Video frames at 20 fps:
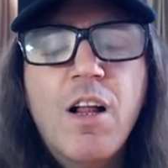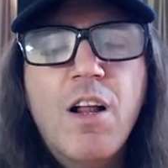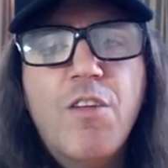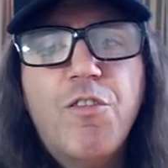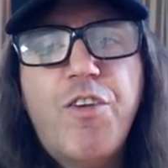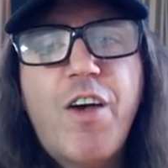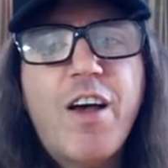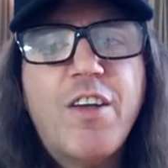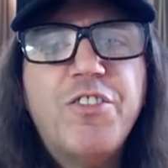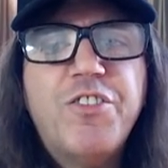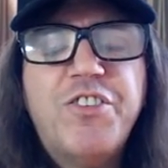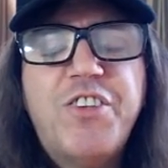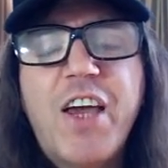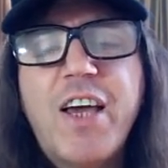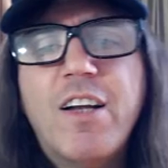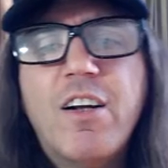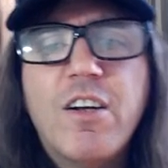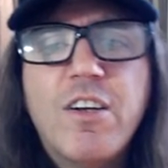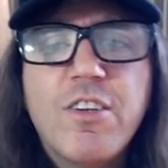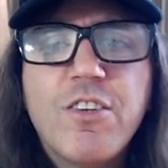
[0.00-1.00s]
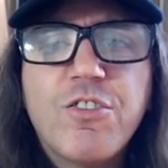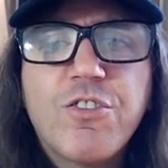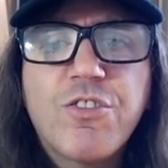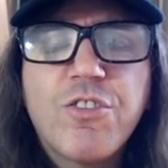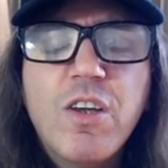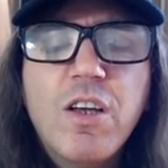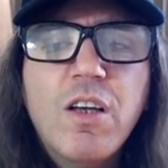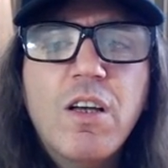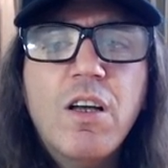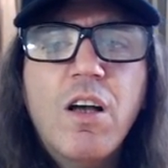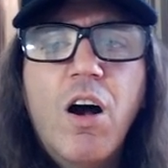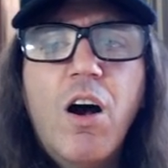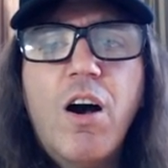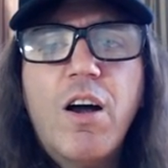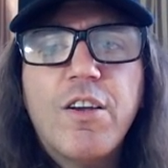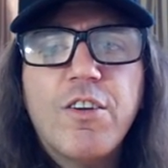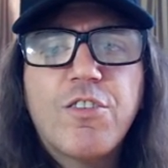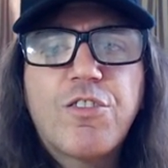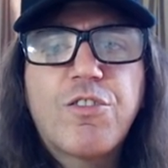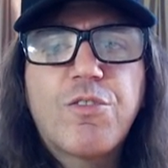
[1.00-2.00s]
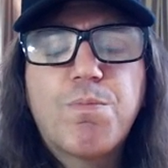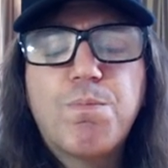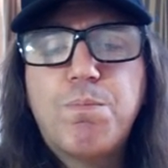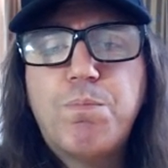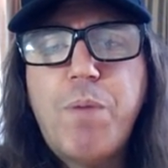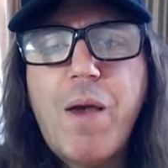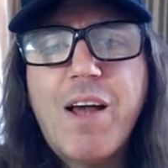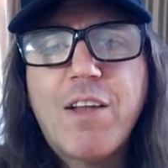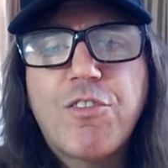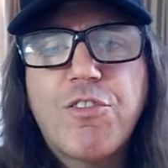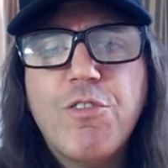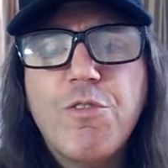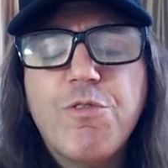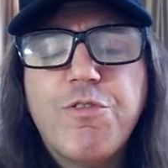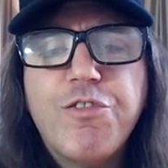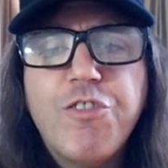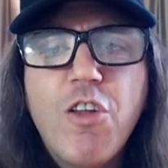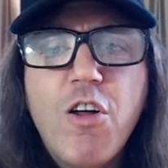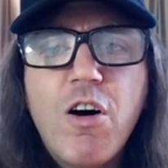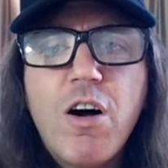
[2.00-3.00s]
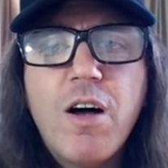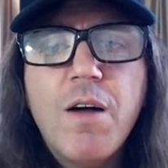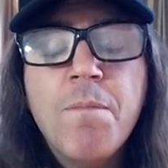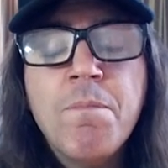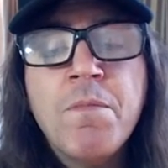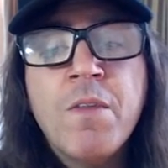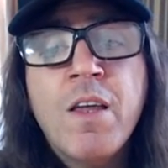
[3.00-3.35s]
found dead on his on his bathroom floor.